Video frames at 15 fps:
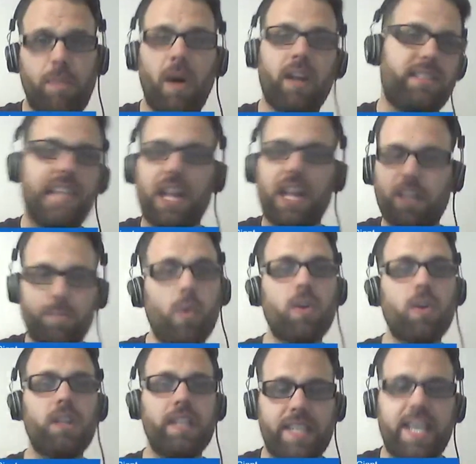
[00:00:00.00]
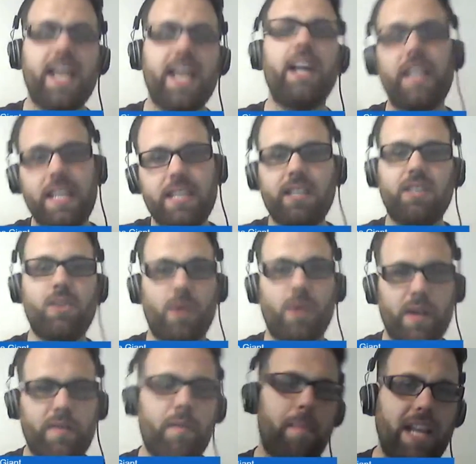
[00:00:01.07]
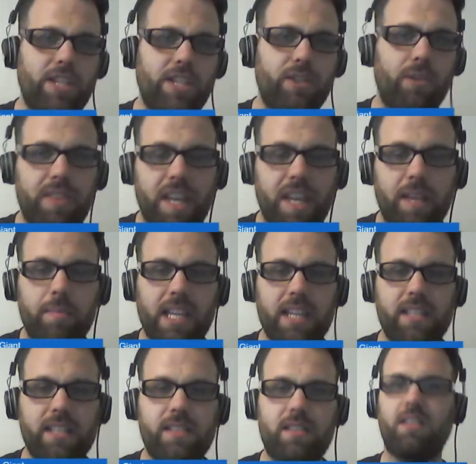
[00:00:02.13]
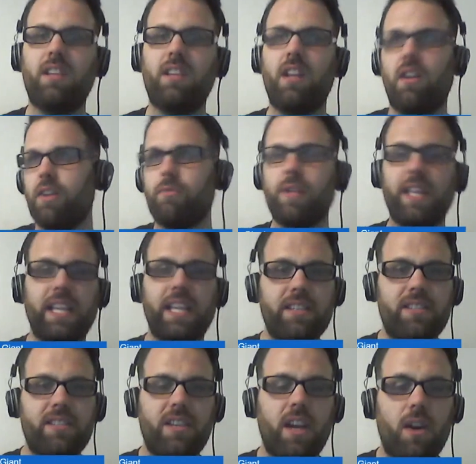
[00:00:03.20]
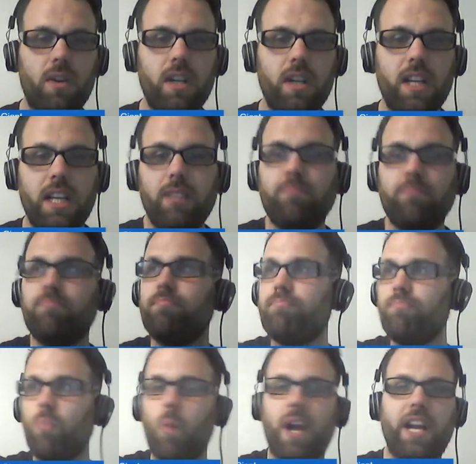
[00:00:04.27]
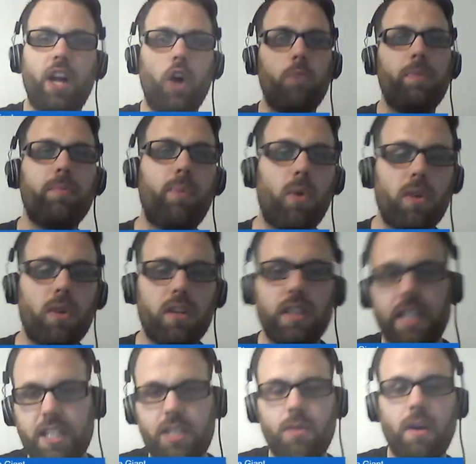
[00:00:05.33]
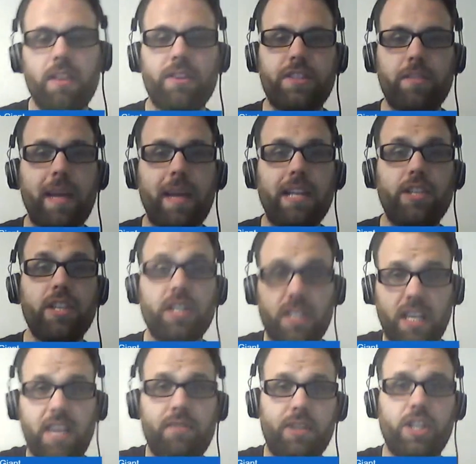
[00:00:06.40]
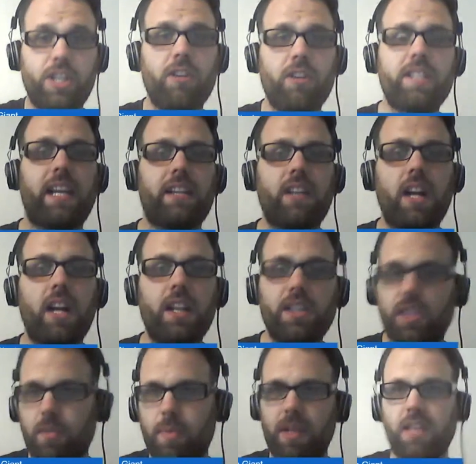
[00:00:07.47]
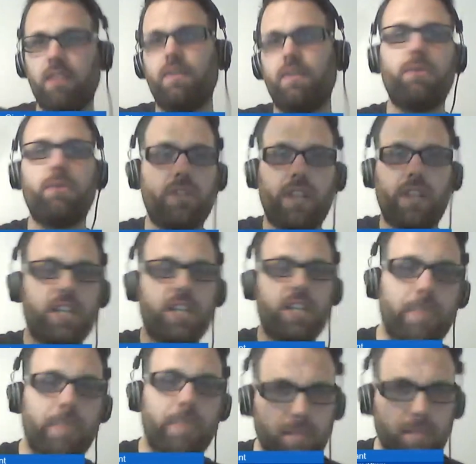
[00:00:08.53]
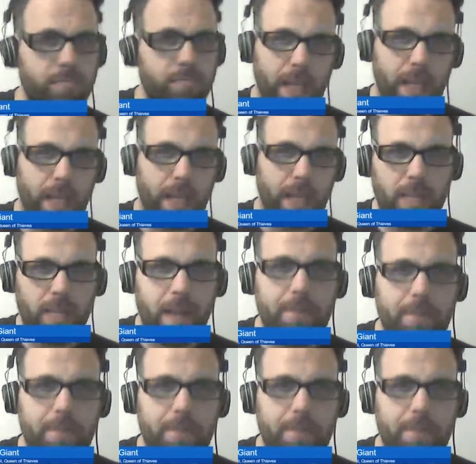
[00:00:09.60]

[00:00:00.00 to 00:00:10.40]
Now, the portal into hell is a sort of a magical thing because, there really is no way to open a portal into other dimensions given current technology, but in the future there could be blah blah blah.